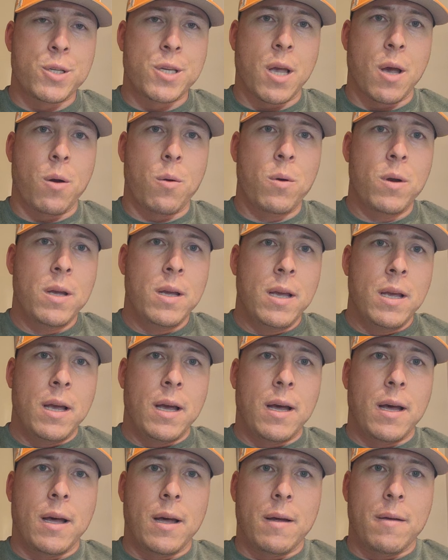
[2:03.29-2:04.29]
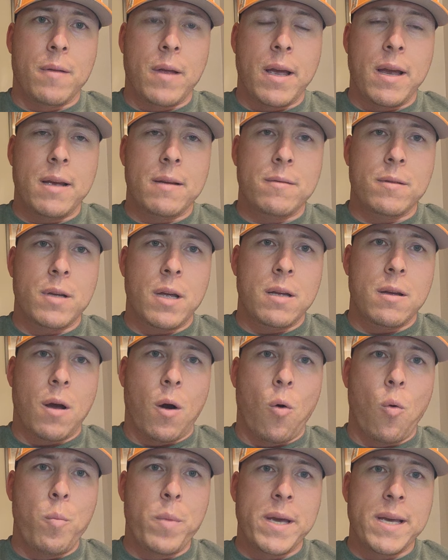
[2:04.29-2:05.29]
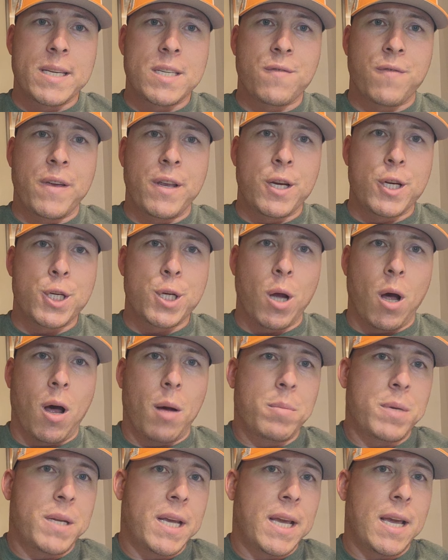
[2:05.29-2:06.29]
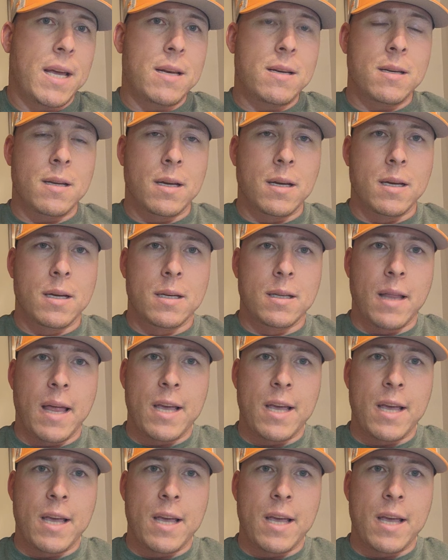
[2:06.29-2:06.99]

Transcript: So uh, Ole Miss finished top 10 uh,